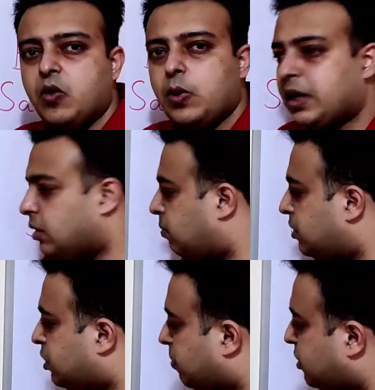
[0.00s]
where the
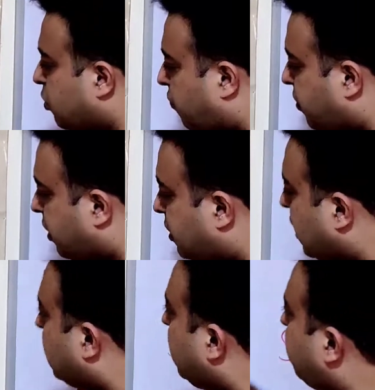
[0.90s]
bishop is often
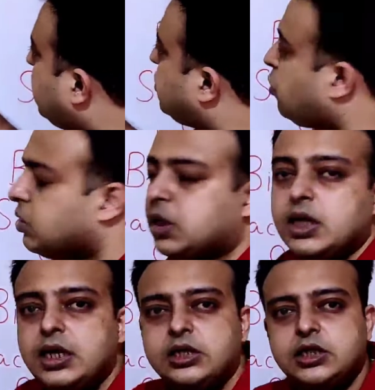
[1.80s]
sacrificed on
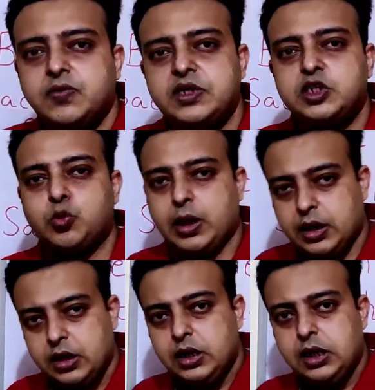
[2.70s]
the h7
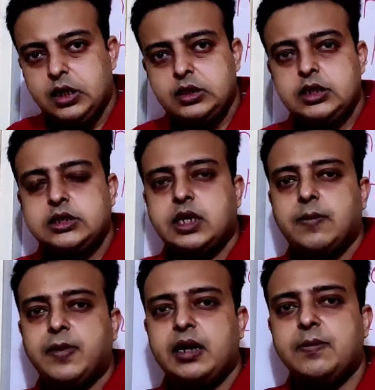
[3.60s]
square. This
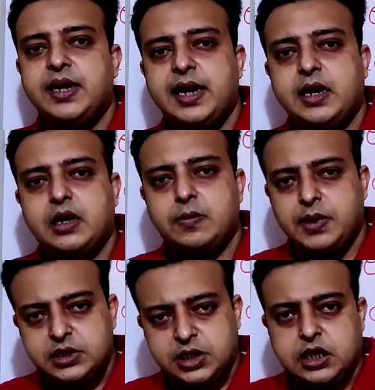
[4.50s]
game can be taken
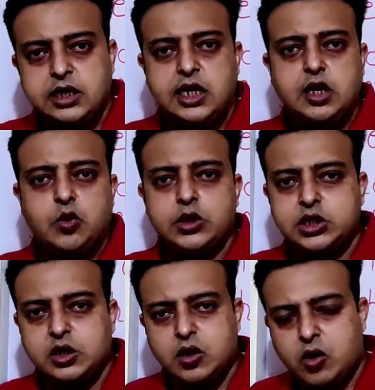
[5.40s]
up as a
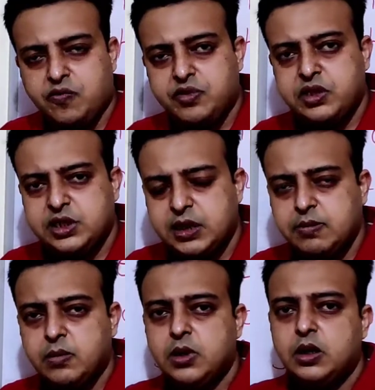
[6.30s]
continuation of the
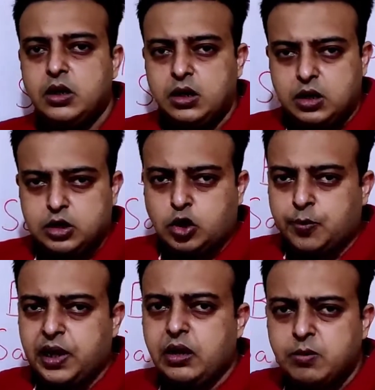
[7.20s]
same
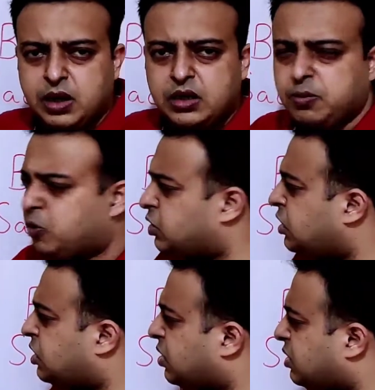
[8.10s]
topic, but the
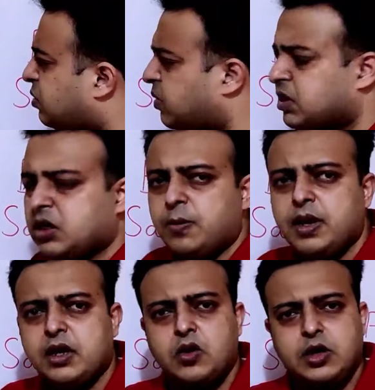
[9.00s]
positions which come
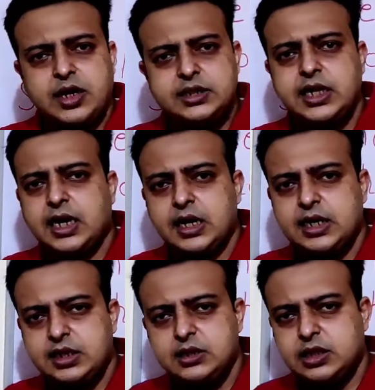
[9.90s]
are not
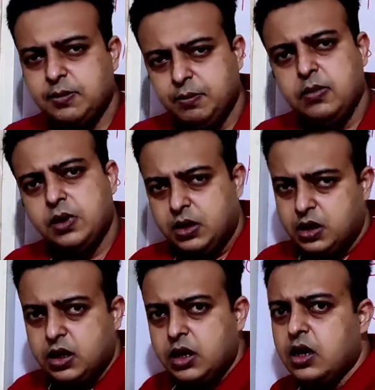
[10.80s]
exactly the same.
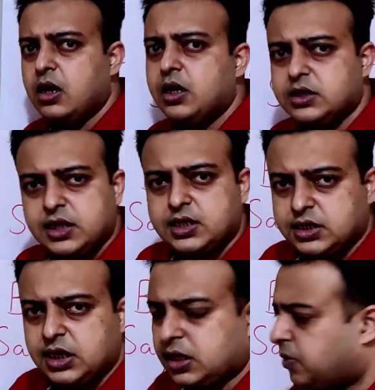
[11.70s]
Let's get
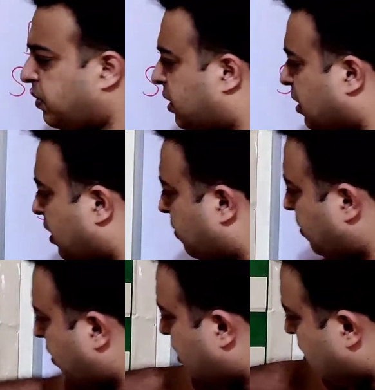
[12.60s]
started with the
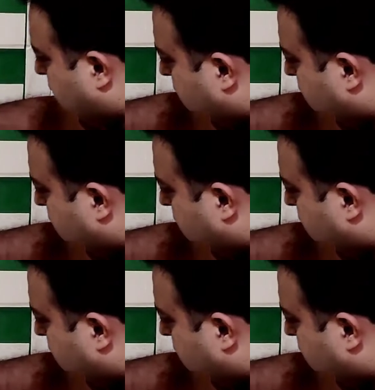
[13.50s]
game.